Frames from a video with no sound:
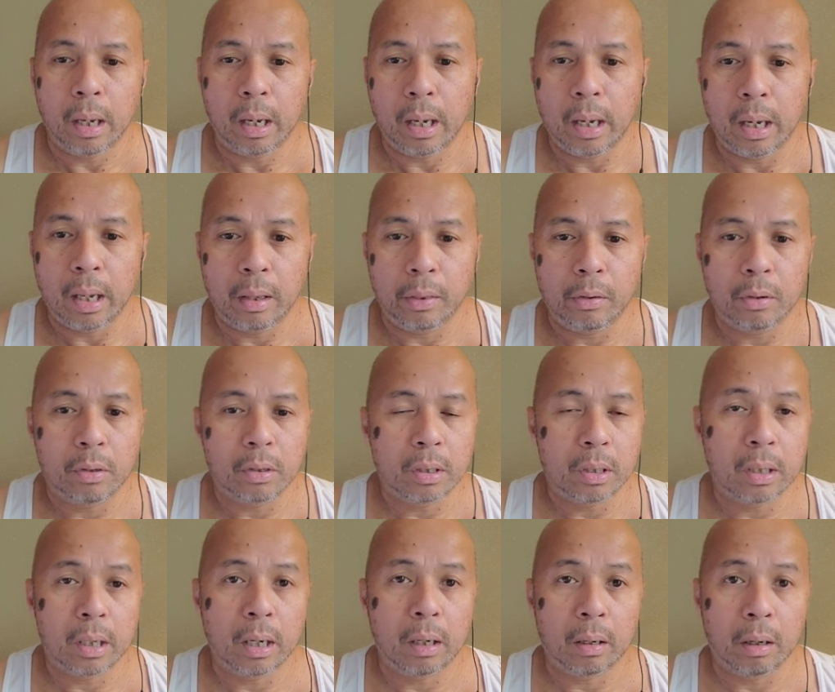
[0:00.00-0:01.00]
And third
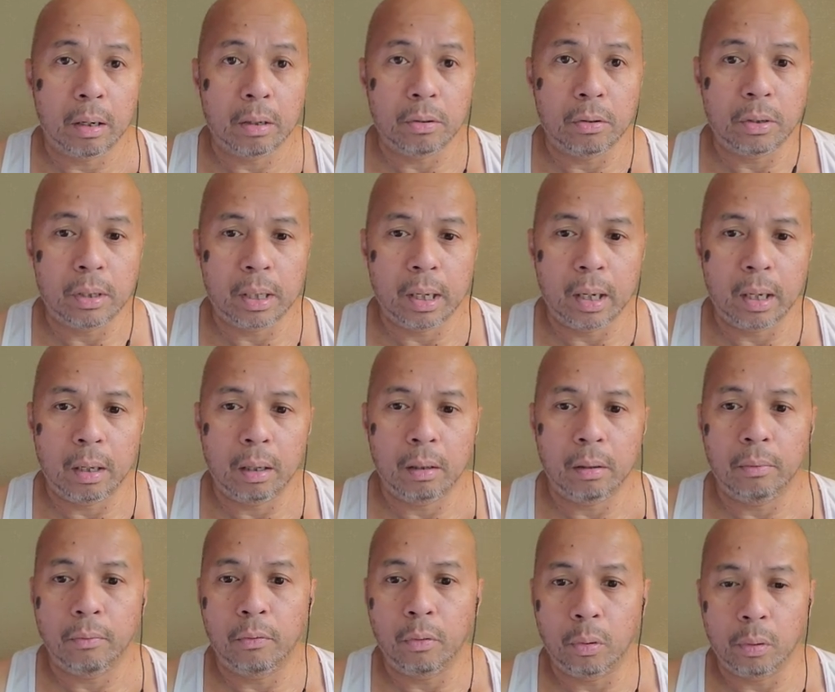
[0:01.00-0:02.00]
set, 110.
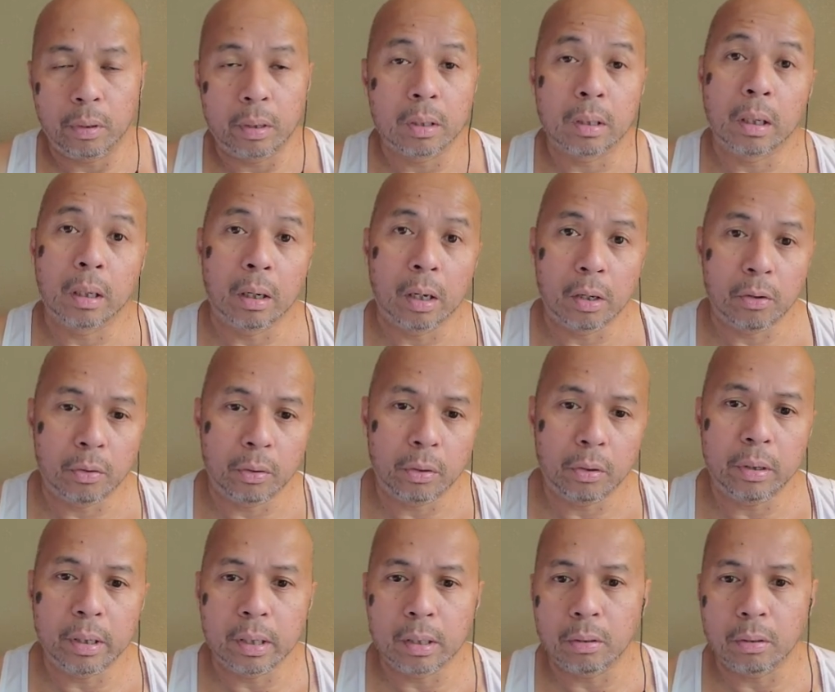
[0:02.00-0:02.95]
Fourth set, 130.